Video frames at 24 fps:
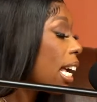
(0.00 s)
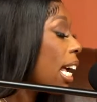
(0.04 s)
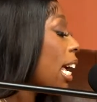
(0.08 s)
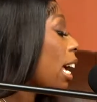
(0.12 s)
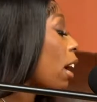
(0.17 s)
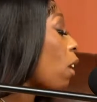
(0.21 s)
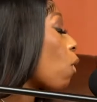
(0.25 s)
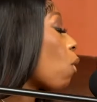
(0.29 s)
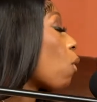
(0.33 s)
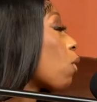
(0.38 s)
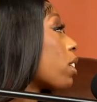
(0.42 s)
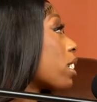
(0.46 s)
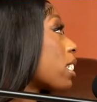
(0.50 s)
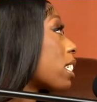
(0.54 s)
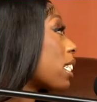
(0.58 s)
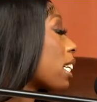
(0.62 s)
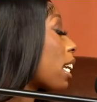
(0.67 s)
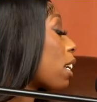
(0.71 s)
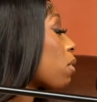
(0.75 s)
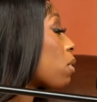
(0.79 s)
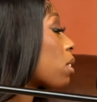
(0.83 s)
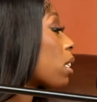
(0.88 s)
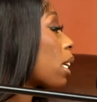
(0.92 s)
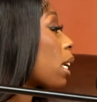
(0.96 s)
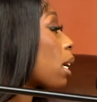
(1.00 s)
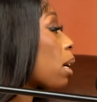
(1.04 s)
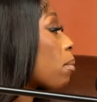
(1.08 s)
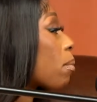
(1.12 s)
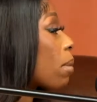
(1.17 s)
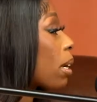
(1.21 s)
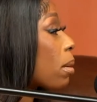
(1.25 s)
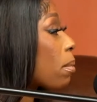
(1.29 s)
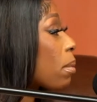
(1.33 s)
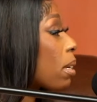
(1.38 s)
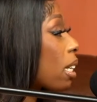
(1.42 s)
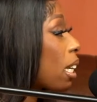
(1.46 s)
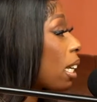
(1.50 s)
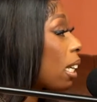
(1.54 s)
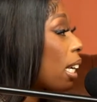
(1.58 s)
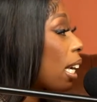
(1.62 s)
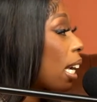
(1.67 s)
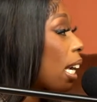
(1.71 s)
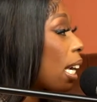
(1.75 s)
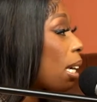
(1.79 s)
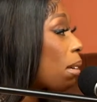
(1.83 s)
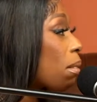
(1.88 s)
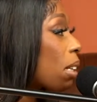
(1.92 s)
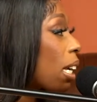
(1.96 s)
And, or just how you said, a baby in a
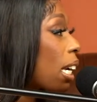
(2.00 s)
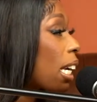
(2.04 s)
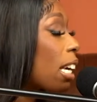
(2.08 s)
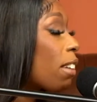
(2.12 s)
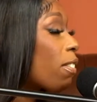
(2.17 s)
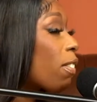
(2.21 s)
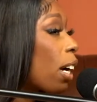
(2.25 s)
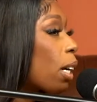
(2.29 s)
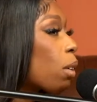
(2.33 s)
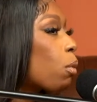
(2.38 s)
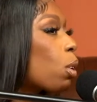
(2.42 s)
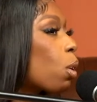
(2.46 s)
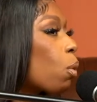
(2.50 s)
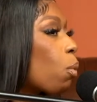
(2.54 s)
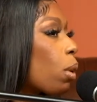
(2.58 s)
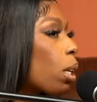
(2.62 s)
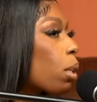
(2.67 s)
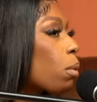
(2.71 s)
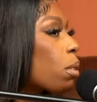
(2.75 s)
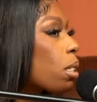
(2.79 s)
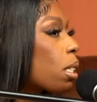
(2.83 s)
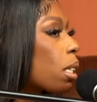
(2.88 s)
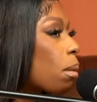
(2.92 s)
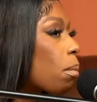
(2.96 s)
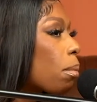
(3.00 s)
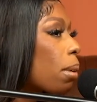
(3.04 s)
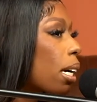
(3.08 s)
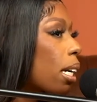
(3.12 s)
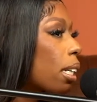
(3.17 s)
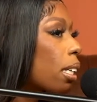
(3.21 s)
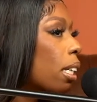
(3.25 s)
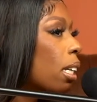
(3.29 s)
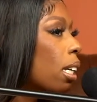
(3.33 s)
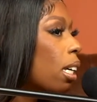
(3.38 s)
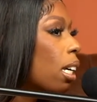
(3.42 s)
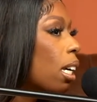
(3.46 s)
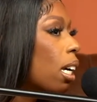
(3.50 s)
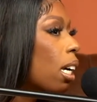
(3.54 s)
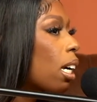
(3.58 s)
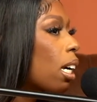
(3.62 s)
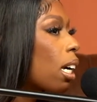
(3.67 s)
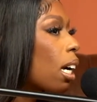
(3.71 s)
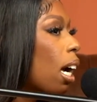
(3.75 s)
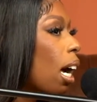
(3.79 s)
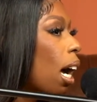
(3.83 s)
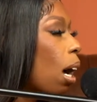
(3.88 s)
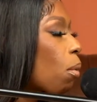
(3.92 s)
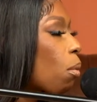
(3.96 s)
game. Like if I want to work with somebody,
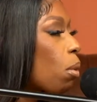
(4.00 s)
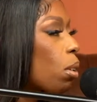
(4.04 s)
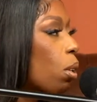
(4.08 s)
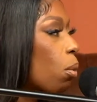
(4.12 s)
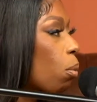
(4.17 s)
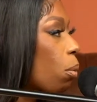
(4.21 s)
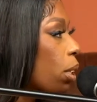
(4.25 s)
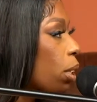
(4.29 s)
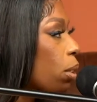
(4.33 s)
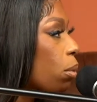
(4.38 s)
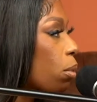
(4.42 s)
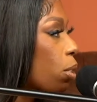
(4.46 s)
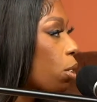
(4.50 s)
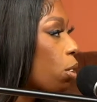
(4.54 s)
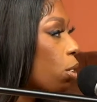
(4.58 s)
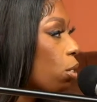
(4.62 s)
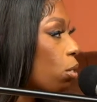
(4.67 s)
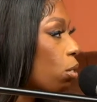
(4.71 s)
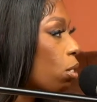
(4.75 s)
I want to work with you.